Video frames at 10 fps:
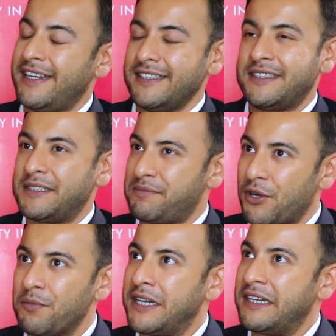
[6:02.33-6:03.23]
it is
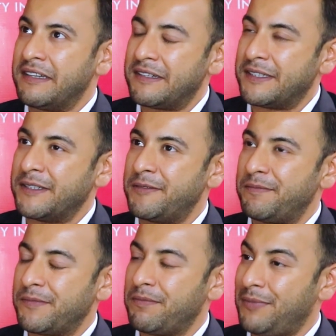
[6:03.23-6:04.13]
probably a
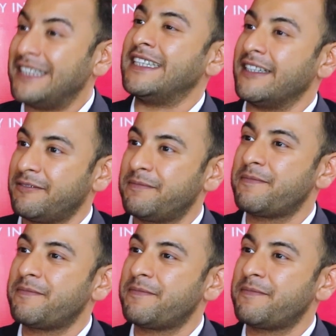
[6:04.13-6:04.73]
blessing.